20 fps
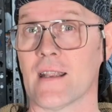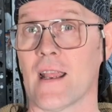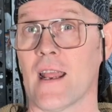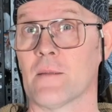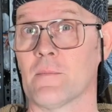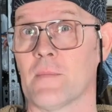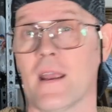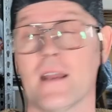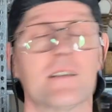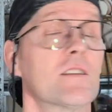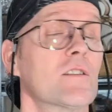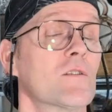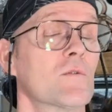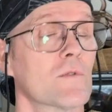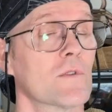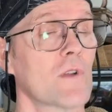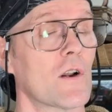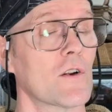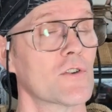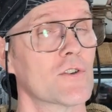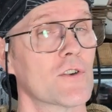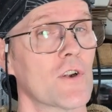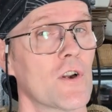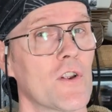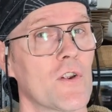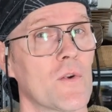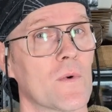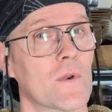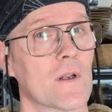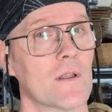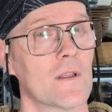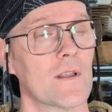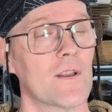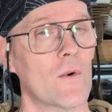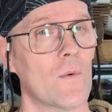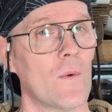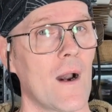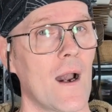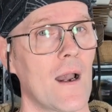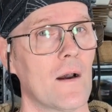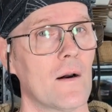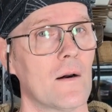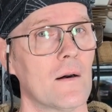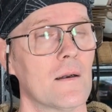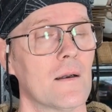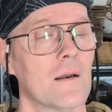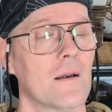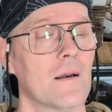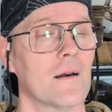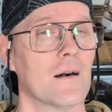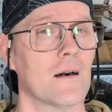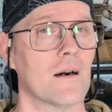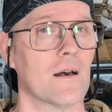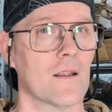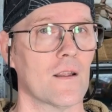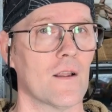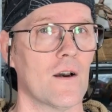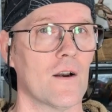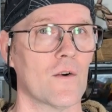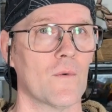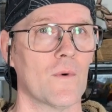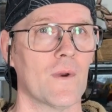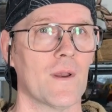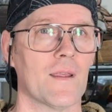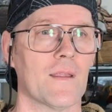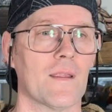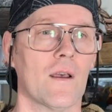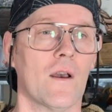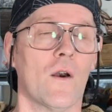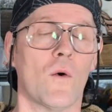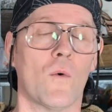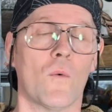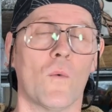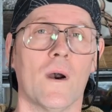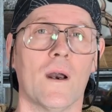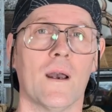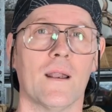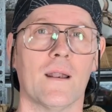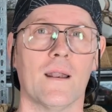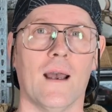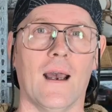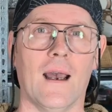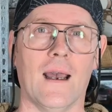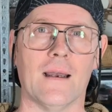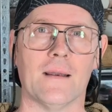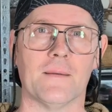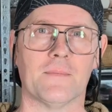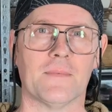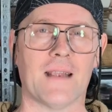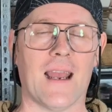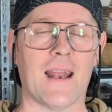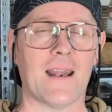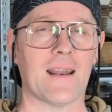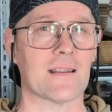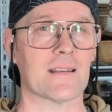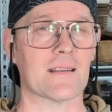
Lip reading: animations, which I'll show you in a little while, along with kind of the